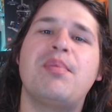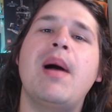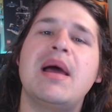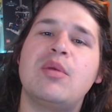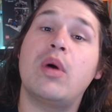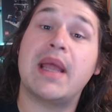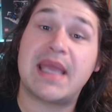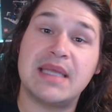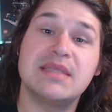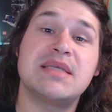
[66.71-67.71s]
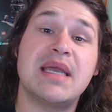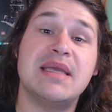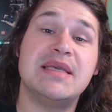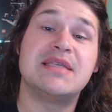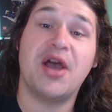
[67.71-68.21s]
But what I can say
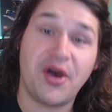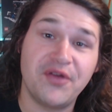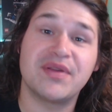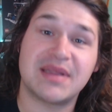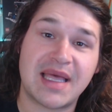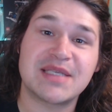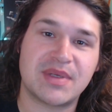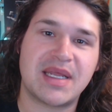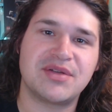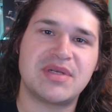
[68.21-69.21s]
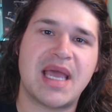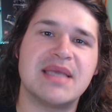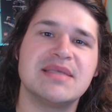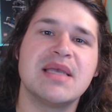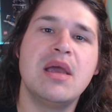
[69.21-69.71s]
is over the last 100
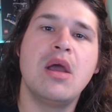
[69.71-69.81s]
days,